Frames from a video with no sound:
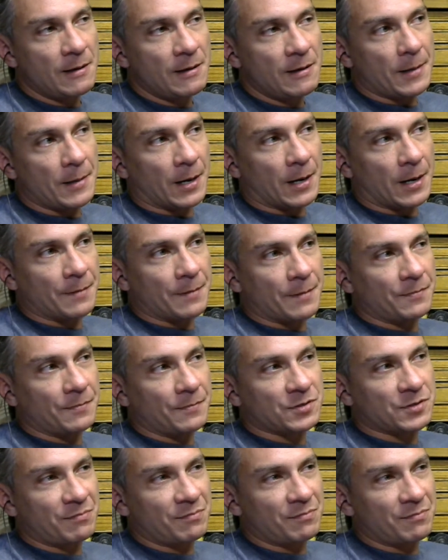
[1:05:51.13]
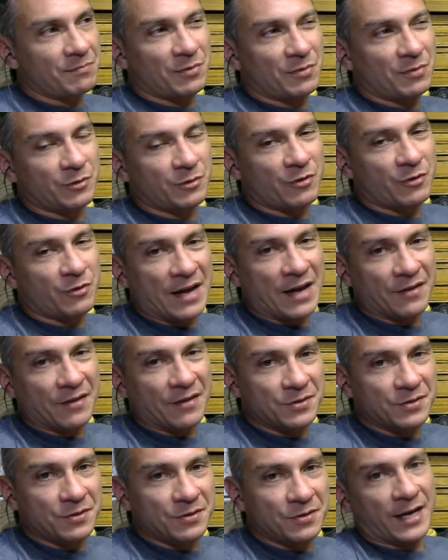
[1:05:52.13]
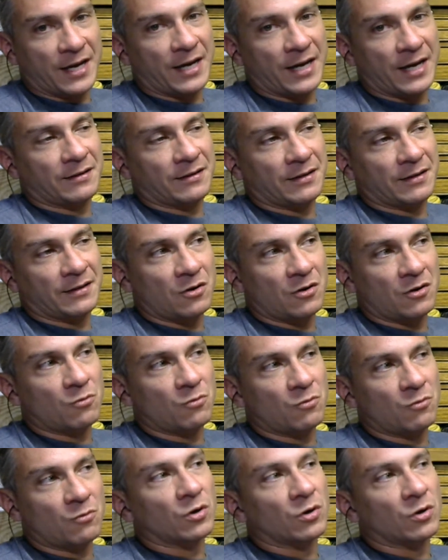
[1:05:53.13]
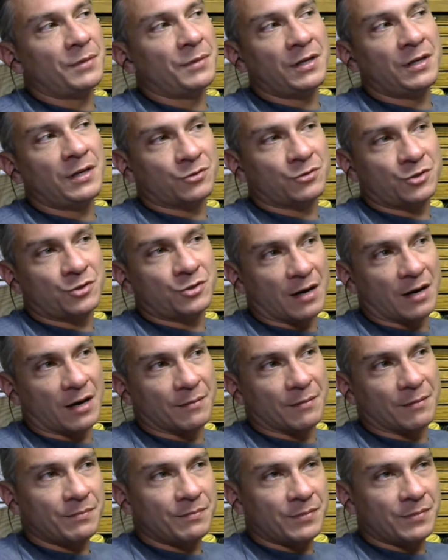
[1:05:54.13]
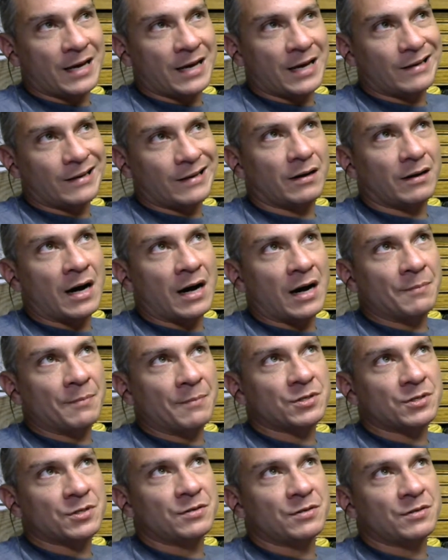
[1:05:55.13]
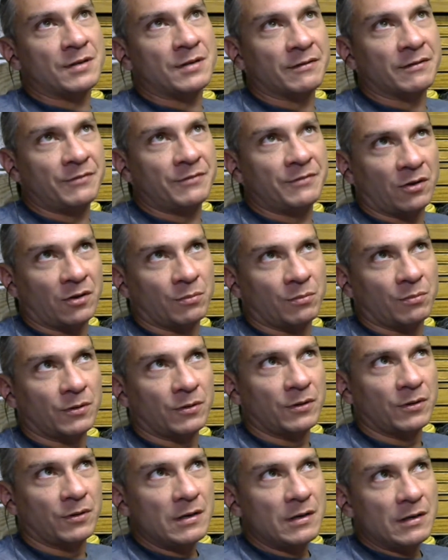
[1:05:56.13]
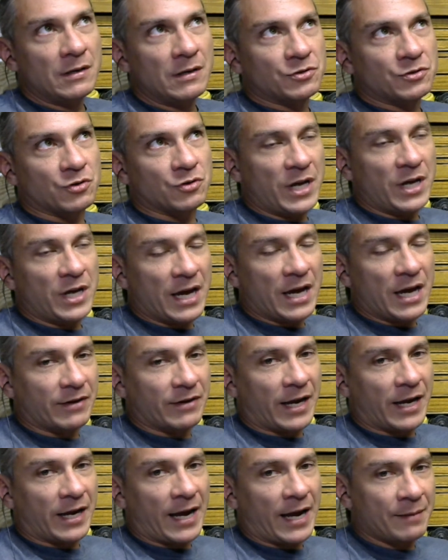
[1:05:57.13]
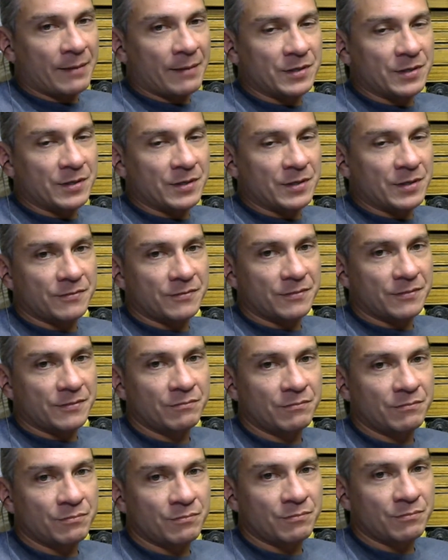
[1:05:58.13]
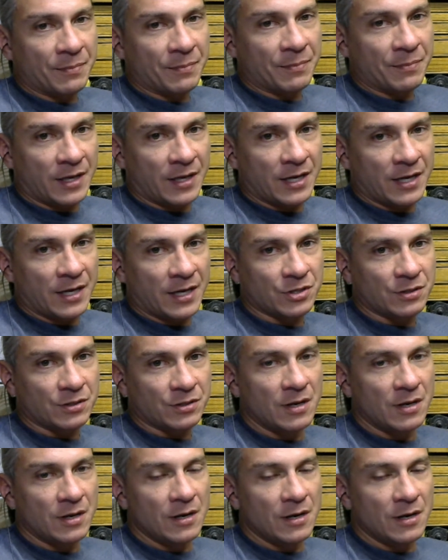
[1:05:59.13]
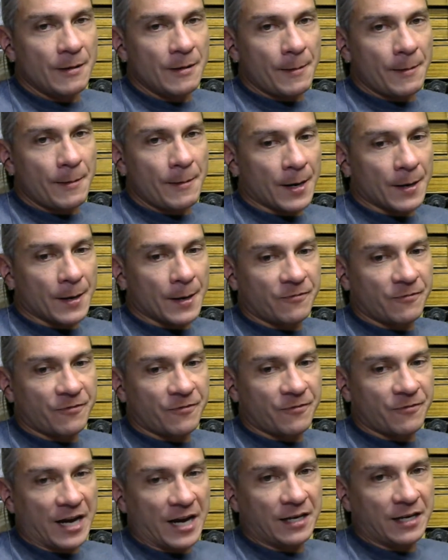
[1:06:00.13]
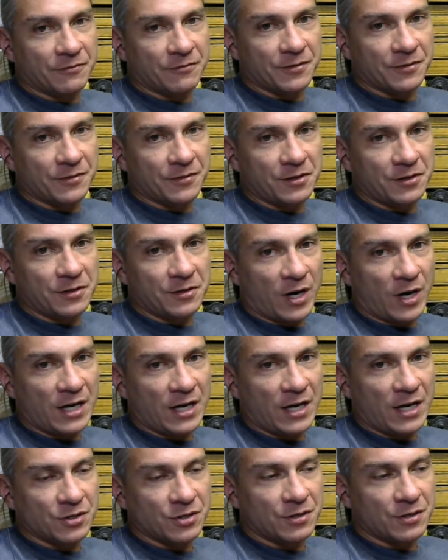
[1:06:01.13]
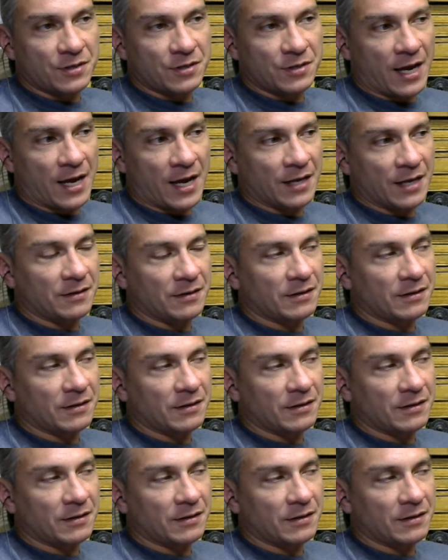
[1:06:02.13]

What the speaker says: Some people would rather do that than go work a menial job, but that option's not available. So we have a captive population fighting for these wages, and